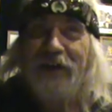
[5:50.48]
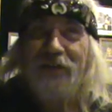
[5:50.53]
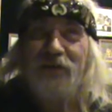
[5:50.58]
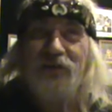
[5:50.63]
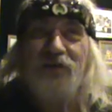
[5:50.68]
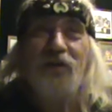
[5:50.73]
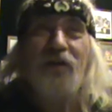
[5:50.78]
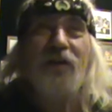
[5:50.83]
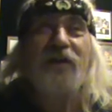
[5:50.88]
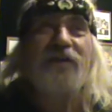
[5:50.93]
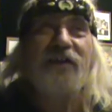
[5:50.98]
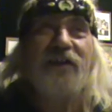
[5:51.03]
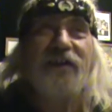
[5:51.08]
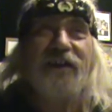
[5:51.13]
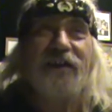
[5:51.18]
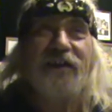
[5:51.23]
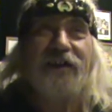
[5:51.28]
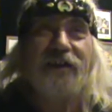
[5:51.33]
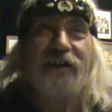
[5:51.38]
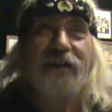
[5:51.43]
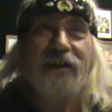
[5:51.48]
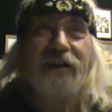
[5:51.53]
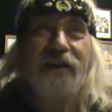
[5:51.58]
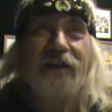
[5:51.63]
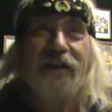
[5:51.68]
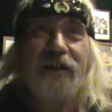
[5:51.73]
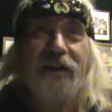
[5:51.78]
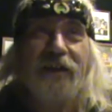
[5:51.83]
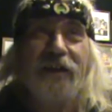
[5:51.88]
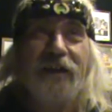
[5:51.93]
during the year.
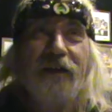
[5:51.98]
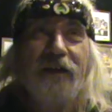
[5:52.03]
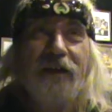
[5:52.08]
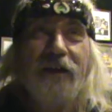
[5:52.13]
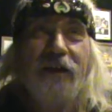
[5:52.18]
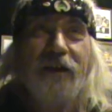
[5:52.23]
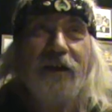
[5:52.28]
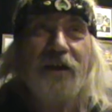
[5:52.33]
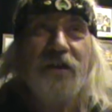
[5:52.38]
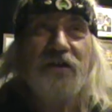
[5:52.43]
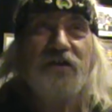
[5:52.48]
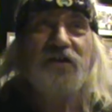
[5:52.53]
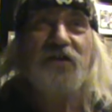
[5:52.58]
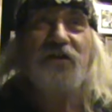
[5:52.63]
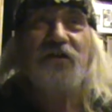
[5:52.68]
So